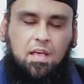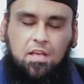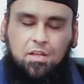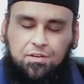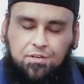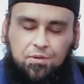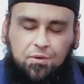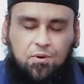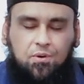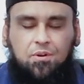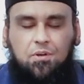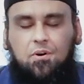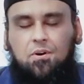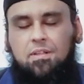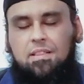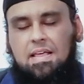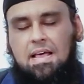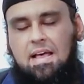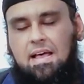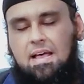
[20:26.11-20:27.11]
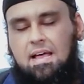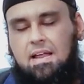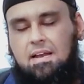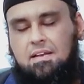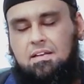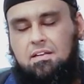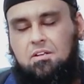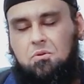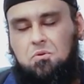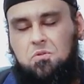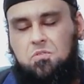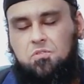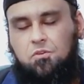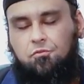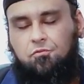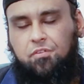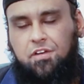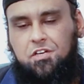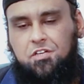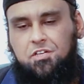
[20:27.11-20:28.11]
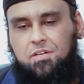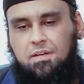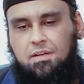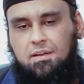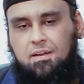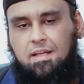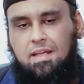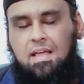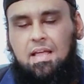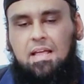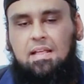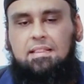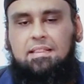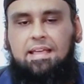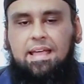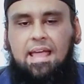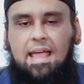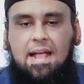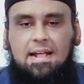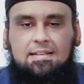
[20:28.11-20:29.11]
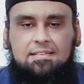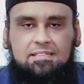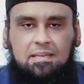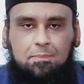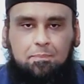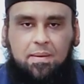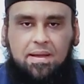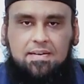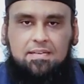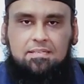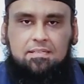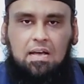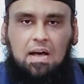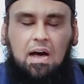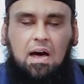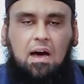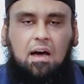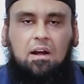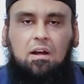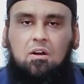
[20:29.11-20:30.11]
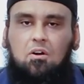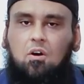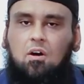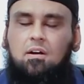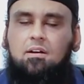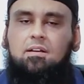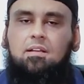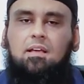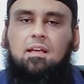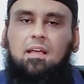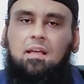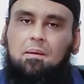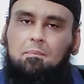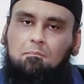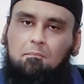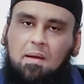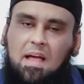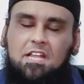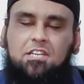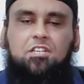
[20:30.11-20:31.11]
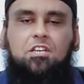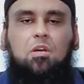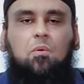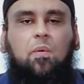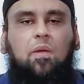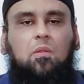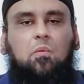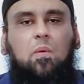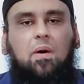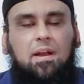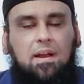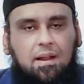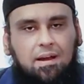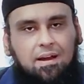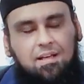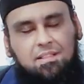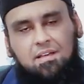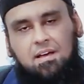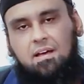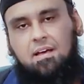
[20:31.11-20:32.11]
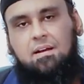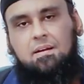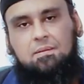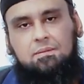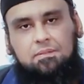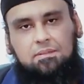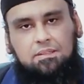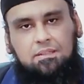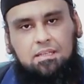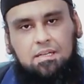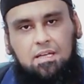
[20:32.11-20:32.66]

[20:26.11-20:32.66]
You know that crucifixion, the exhibits are not matching with one another.